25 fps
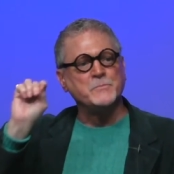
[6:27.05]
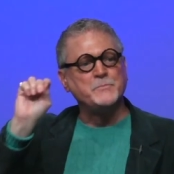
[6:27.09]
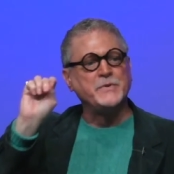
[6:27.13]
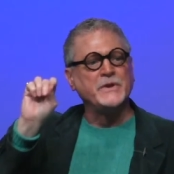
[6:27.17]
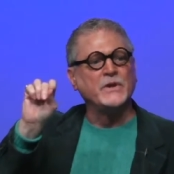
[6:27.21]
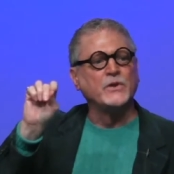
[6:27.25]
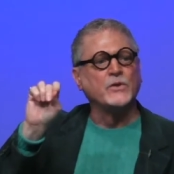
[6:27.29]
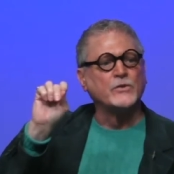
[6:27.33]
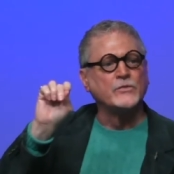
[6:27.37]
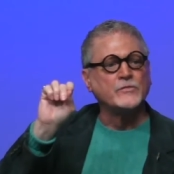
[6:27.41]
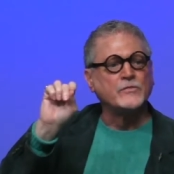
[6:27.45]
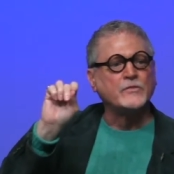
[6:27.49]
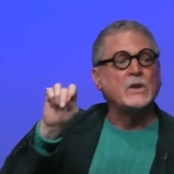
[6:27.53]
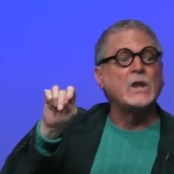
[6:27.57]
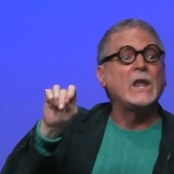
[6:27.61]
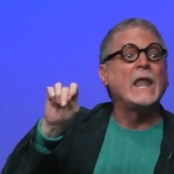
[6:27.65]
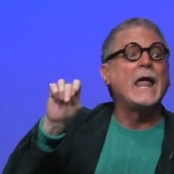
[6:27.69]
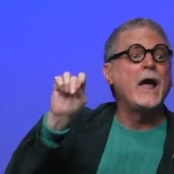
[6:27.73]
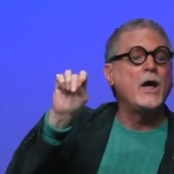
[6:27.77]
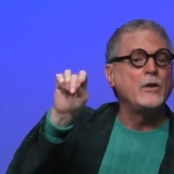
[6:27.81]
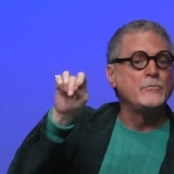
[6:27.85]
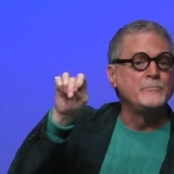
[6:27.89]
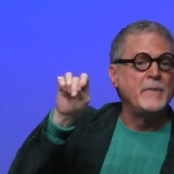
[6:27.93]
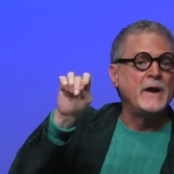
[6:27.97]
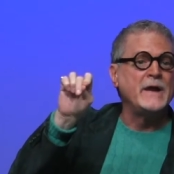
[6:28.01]
pillar of
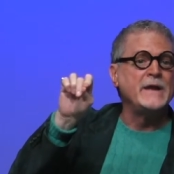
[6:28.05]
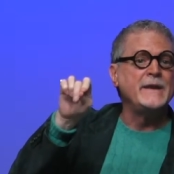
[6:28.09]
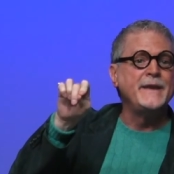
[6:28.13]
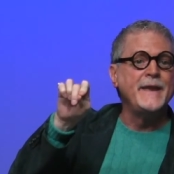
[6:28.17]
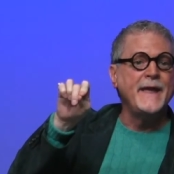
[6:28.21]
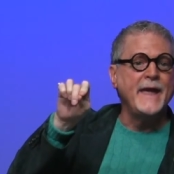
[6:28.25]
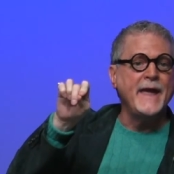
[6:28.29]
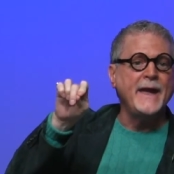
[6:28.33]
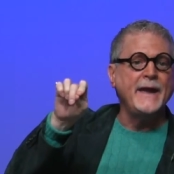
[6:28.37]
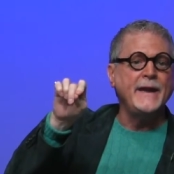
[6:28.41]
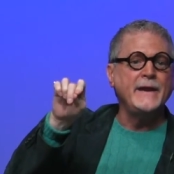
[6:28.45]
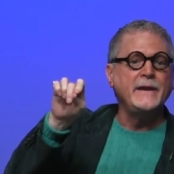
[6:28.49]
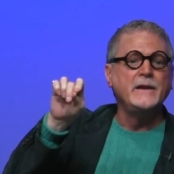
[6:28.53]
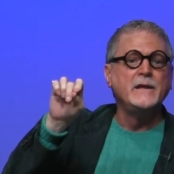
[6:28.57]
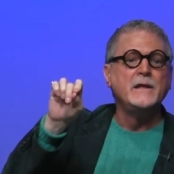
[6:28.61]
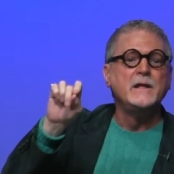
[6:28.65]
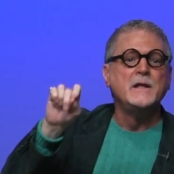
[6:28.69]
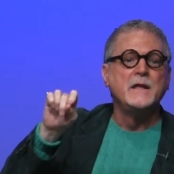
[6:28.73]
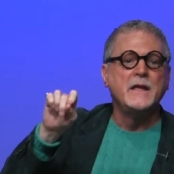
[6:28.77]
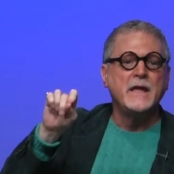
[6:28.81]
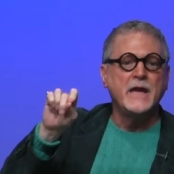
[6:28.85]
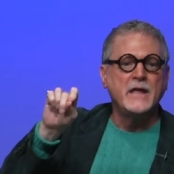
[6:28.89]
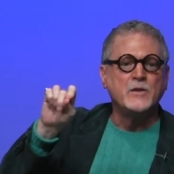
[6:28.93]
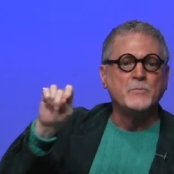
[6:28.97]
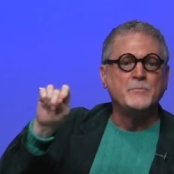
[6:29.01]
cloud by
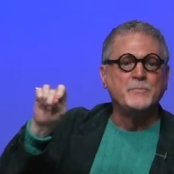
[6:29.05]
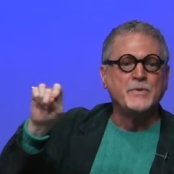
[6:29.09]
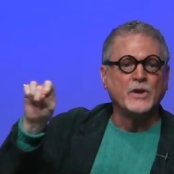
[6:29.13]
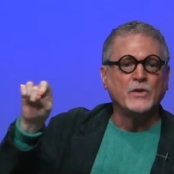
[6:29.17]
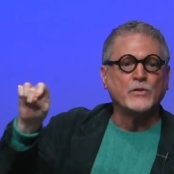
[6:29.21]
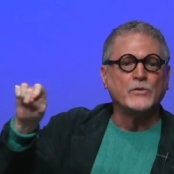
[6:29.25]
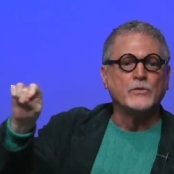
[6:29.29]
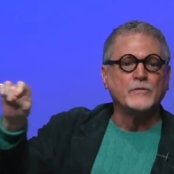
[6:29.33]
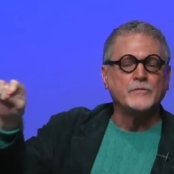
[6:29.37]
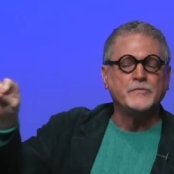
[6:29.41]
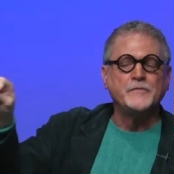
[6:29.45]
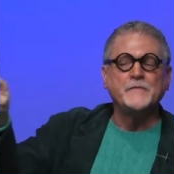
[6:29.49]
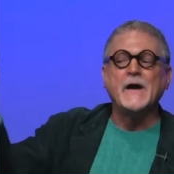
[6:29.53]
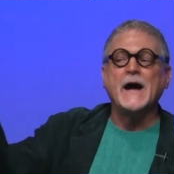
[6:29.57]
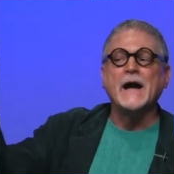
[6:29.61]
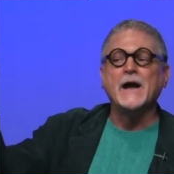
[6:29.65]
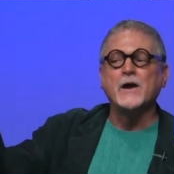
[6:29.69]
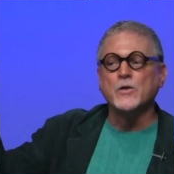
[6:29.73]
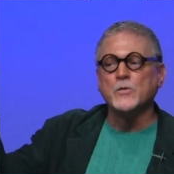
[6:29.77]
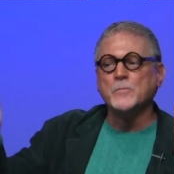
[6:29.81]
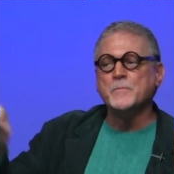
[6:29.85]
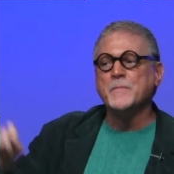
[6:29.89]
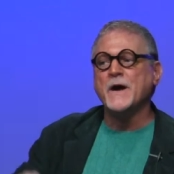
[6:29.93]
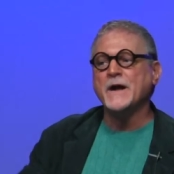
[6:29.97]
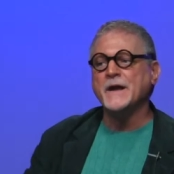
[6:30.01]
day and a pillar of
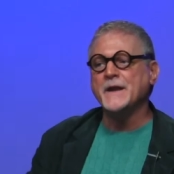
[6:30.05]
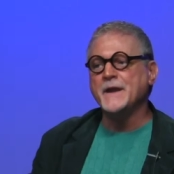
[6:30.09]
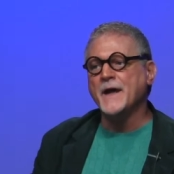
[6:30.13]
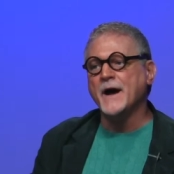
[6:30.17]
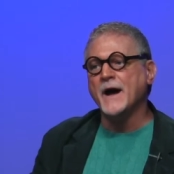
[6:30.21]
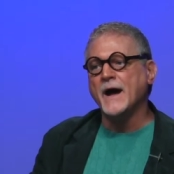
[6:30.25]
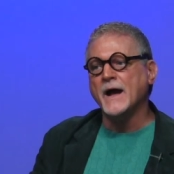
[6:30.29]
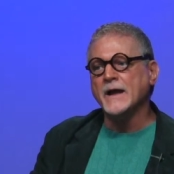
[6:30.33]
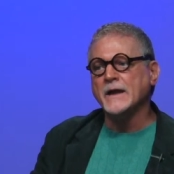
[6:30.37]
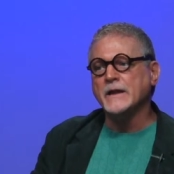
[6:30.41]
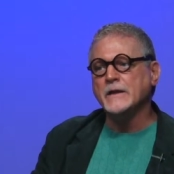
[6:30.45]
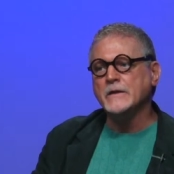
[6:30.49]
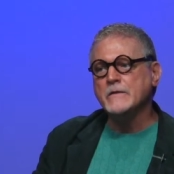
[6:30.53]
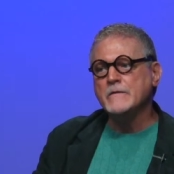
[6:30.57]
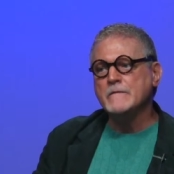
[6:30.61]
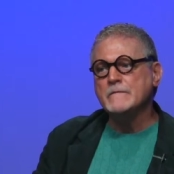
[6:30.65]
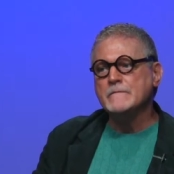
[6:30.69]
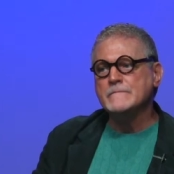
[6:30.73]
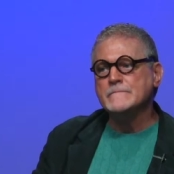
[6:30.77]
fire by night.